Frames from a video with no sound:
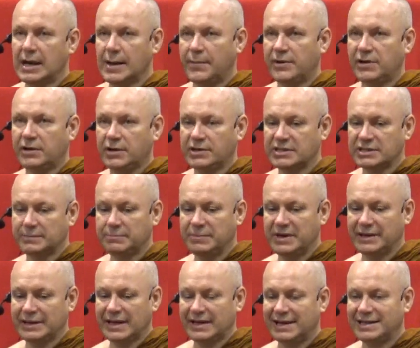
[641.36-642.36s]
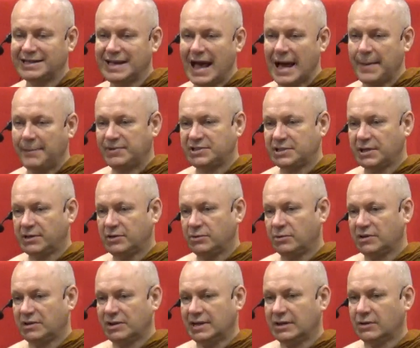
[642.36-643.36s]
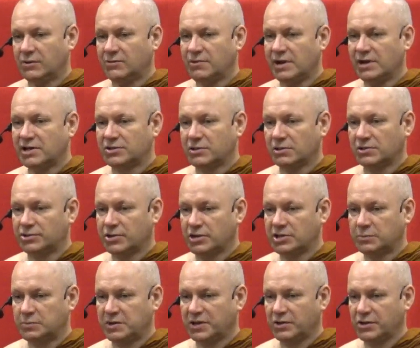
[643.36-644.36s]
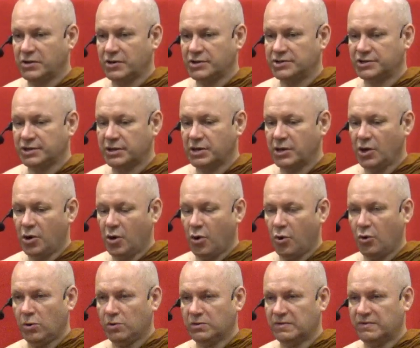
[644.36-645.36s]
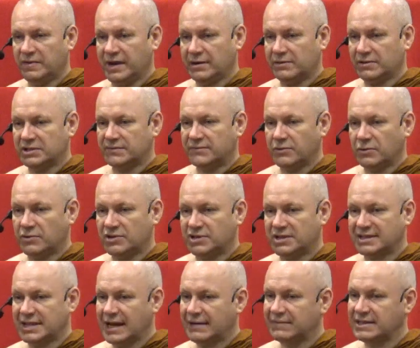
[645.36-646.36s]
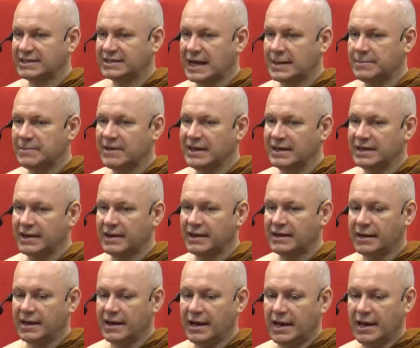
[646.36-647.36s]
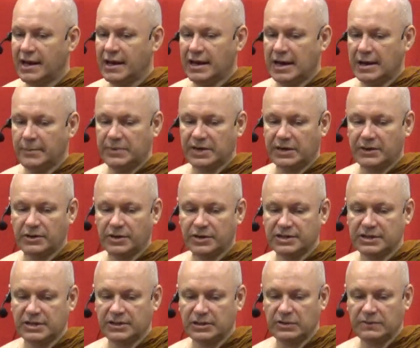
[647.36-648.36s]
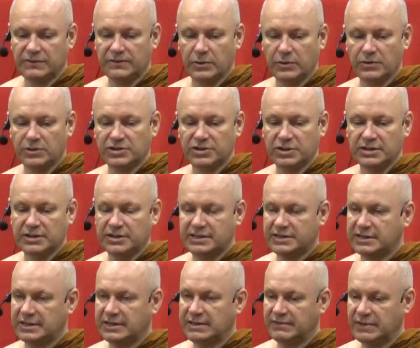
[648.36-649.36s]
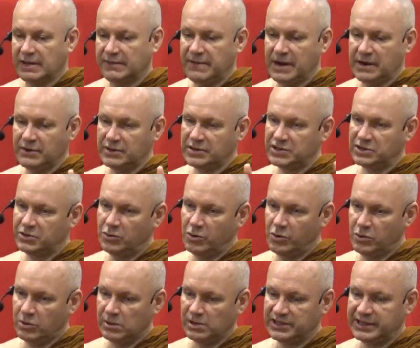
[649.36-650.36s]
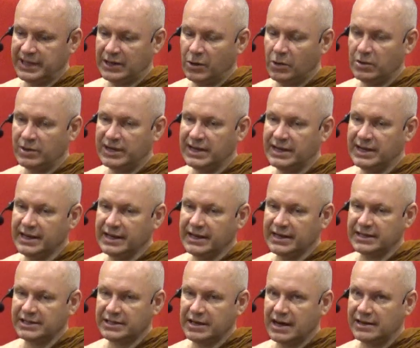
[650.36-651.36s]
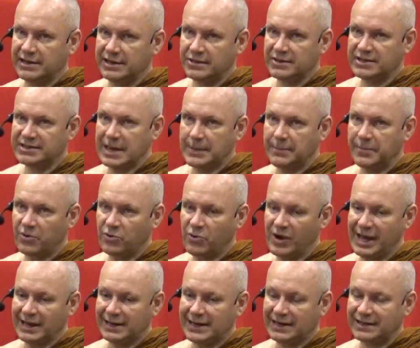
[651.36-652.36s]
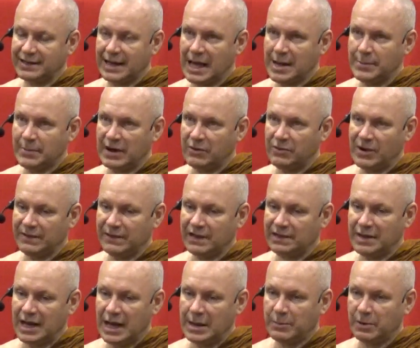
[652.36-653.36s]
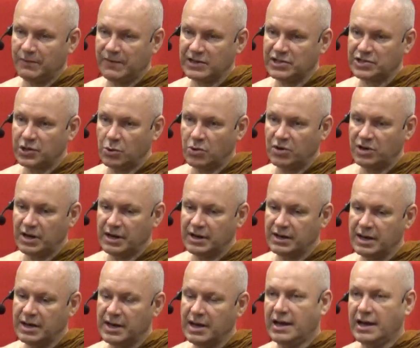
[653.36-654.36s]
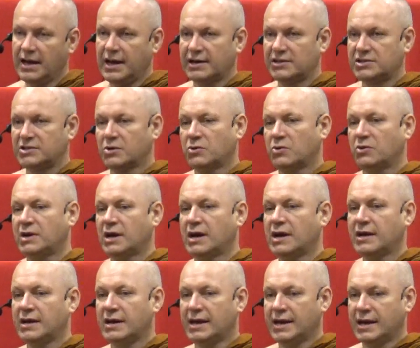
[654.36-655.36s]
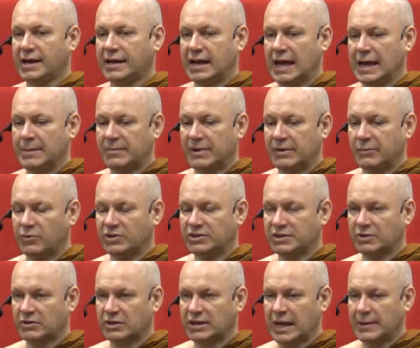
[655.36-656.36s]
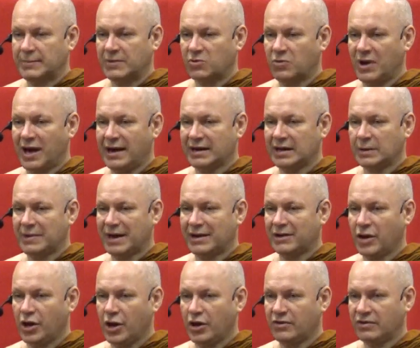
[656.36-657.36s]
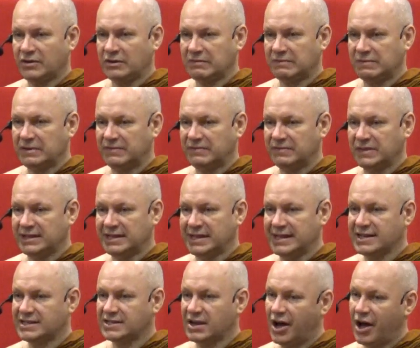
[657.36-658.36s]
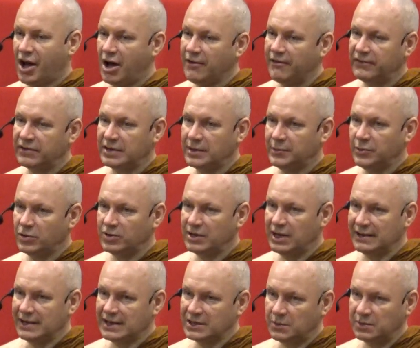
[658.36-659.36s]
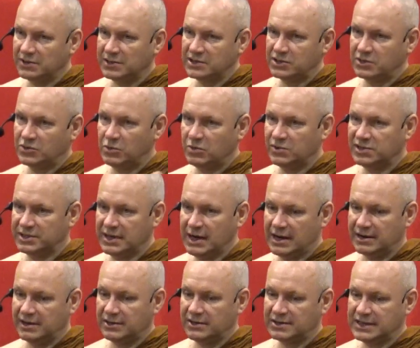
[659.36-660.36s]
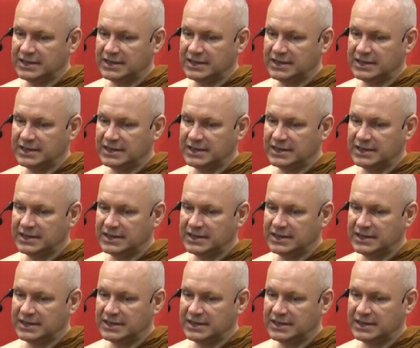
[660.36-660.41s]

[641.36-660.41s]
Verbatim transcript: but it doesn't mean that it is absolutely original just because uh, all the various versions have the same thing. Uh, because the versions, the, the various schools, they only started to separate time, around the time of Ashoka. Ashoka came, was, uh, came around about 150 years after the Buddha. That's when the schools started to